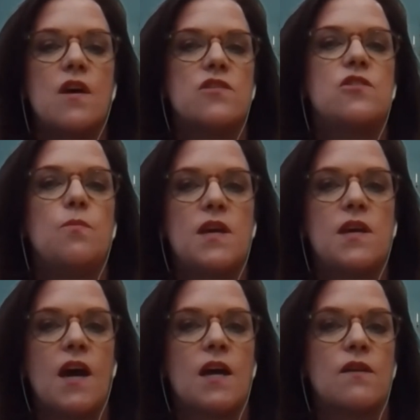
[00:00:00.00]
to be
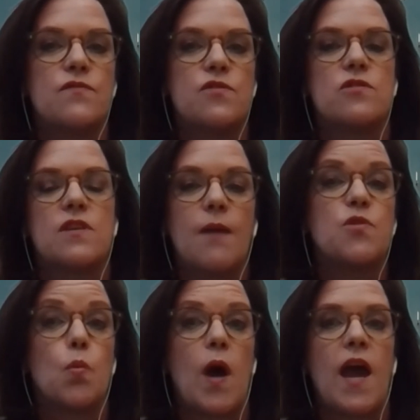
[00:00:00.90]
kind of kept
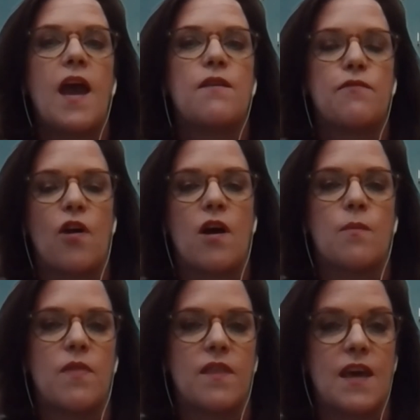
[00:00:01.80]
away
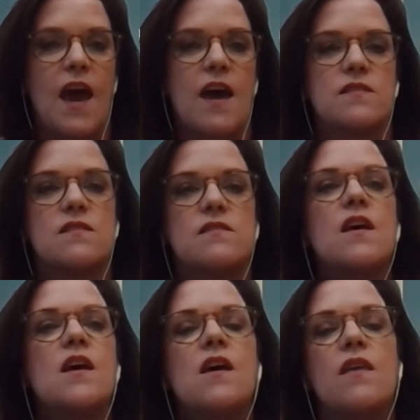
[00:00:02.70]
from the
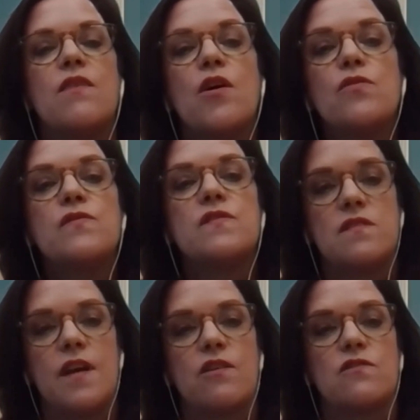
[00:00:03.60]
guests. Those
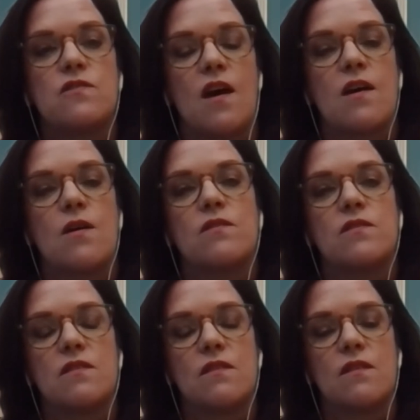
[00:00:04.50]
stairs
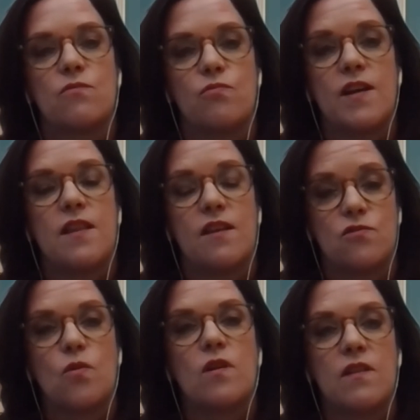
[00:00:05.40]
that
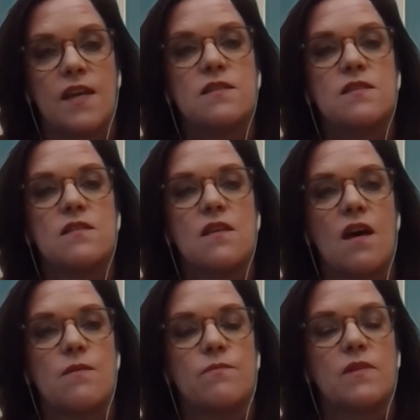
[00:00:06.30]
door to Lindsay's
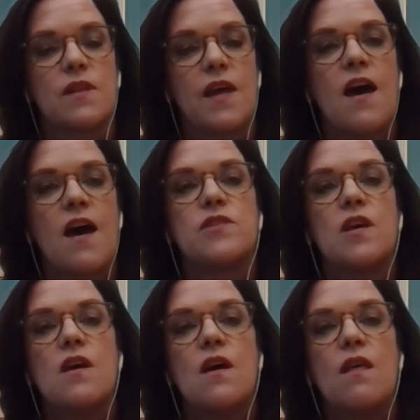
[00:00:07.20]
left,
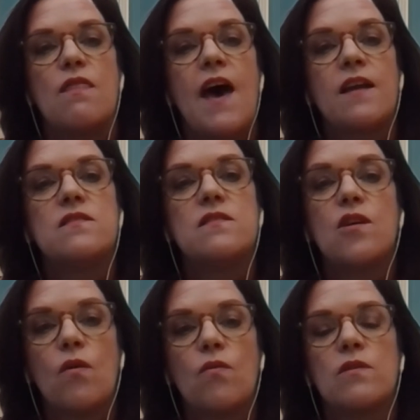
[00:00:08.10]
that is the
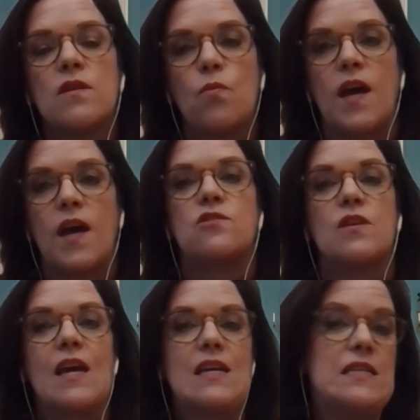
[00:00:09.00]
only way to
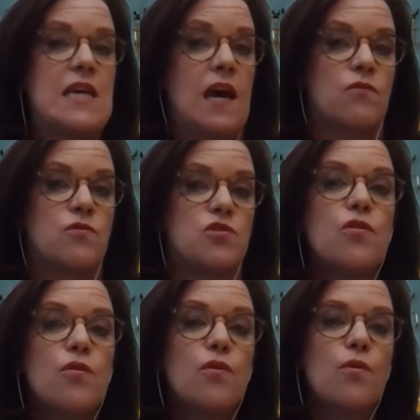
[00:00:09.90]
get down
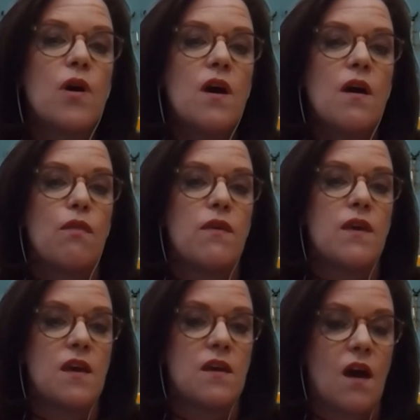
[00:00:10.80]
to
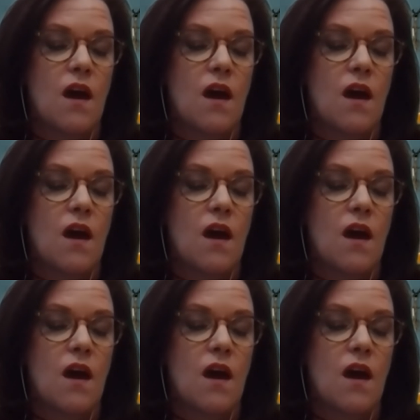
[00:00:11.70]
the